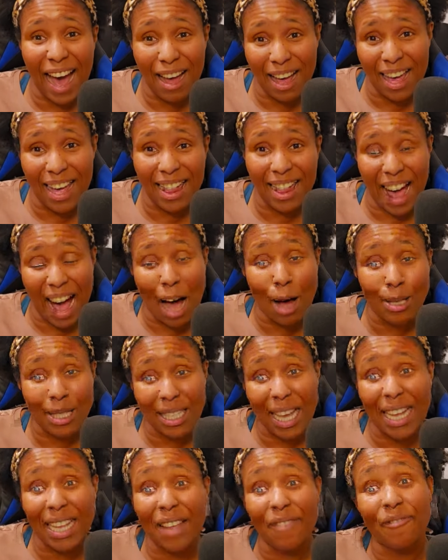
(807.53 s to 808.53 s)
in uh,
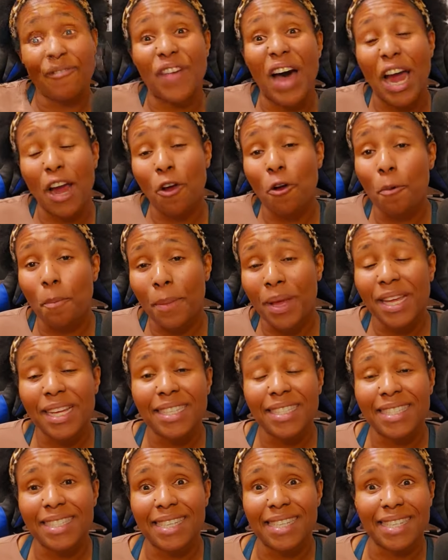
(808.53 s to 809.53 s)
outside
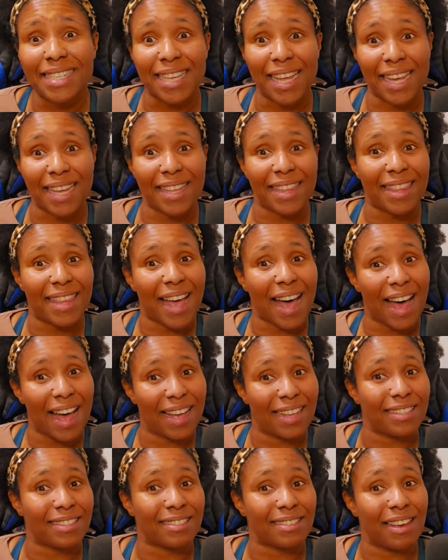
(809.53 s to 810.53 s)
environments that's like
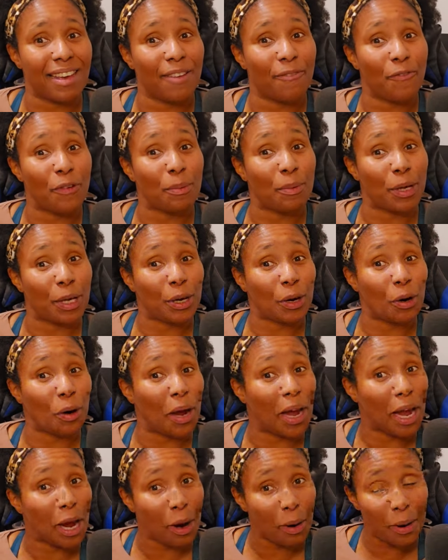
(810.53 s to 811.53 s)
not a familiar
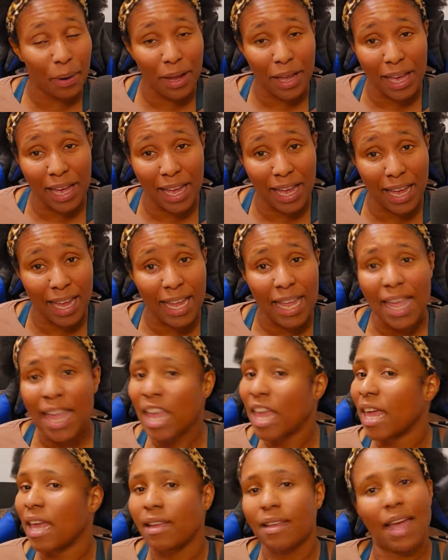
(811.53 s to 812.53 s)
area,
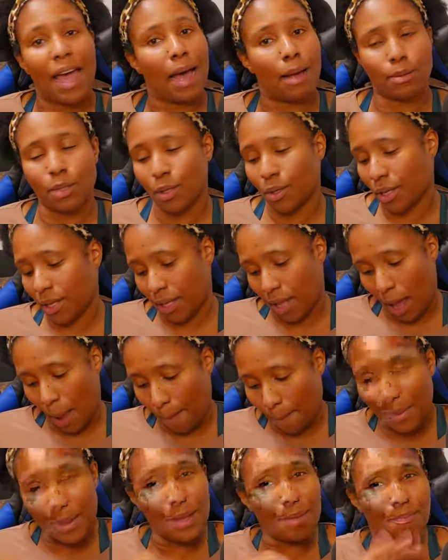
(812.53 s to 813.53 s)
absolutely not.
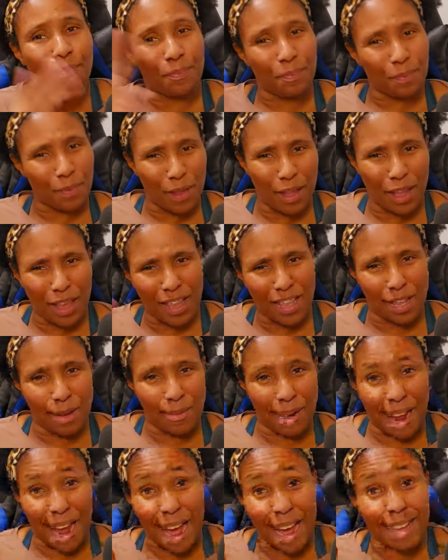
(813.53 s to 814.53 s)
But
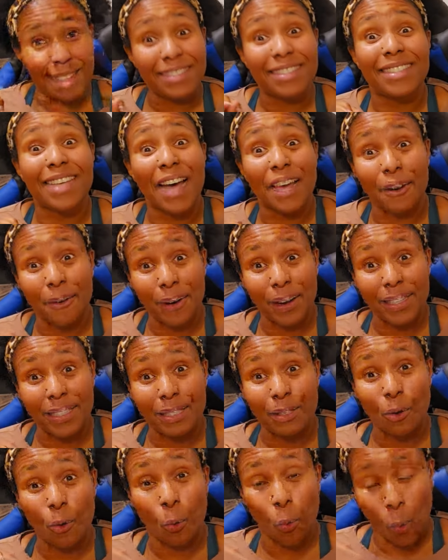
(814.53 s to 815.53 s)
anyway, I digress
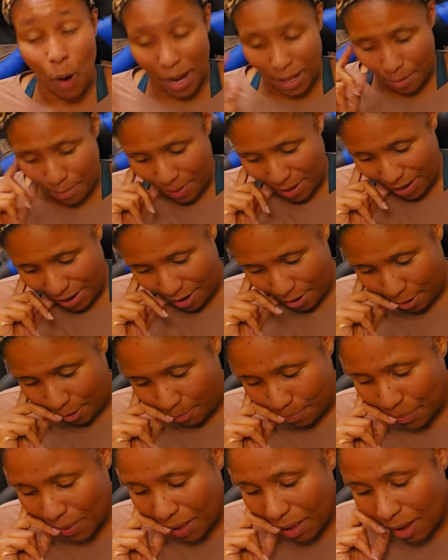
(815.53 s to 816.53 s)
quite a bit here.
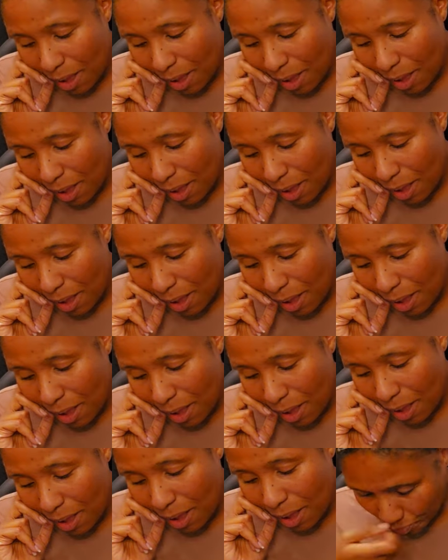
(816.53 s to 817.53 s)
Um
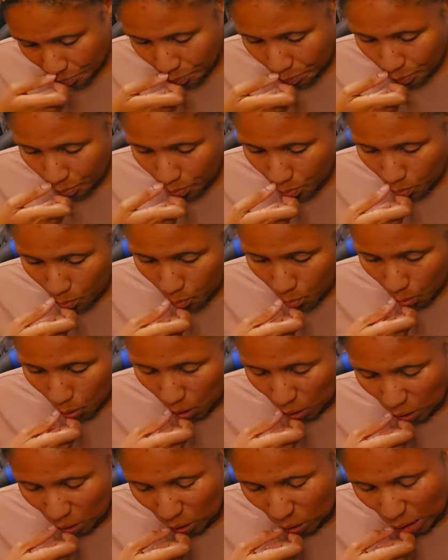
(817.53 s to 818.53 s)

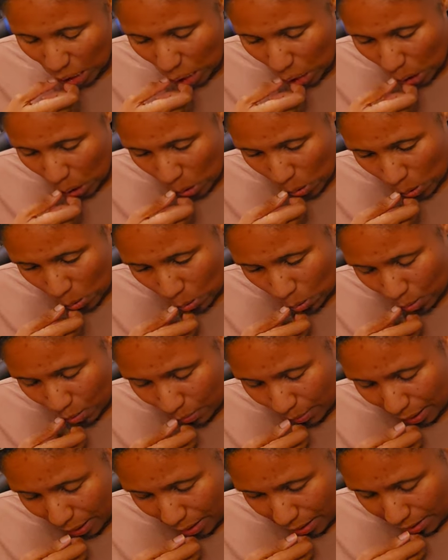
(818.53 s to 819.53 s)
so what was
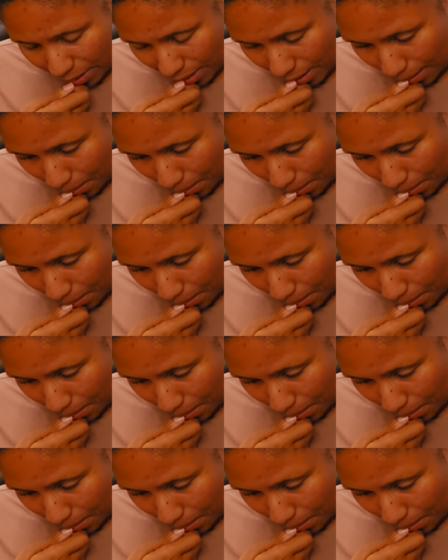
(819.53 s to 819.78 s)
I gonna say?